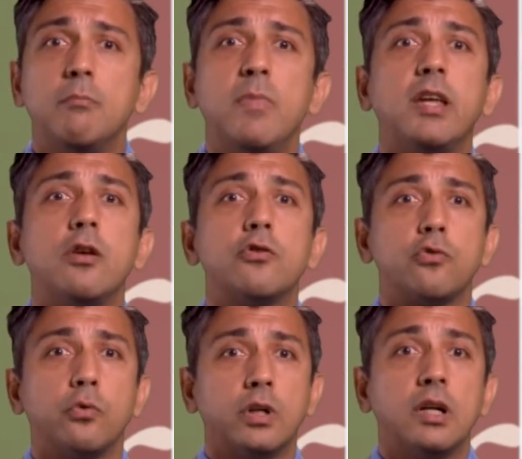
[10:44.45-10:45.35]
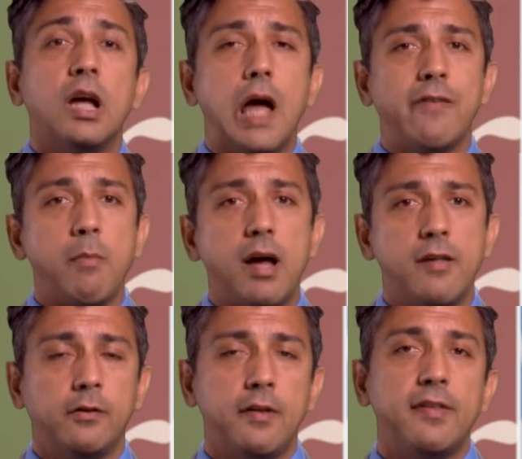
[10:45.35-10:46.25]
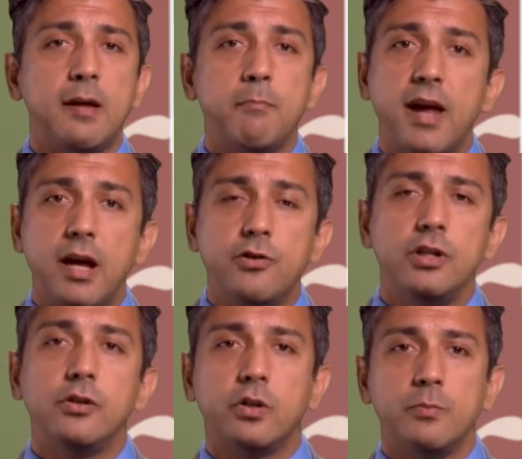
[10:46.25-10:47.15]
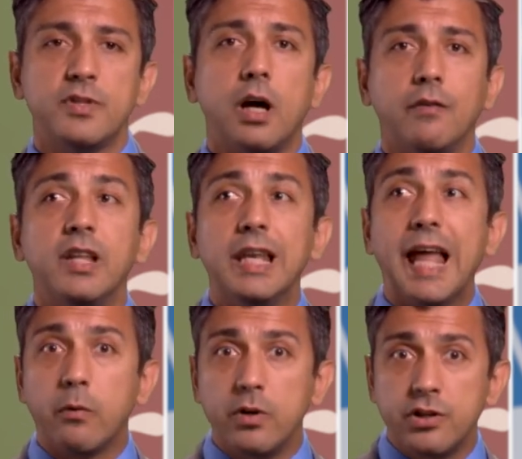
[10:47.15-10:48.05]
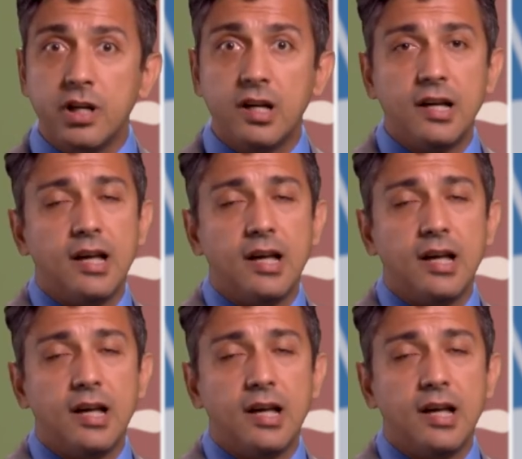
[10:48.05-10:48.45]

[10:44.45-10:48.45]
making sure everybody's on the same page in terms of the language.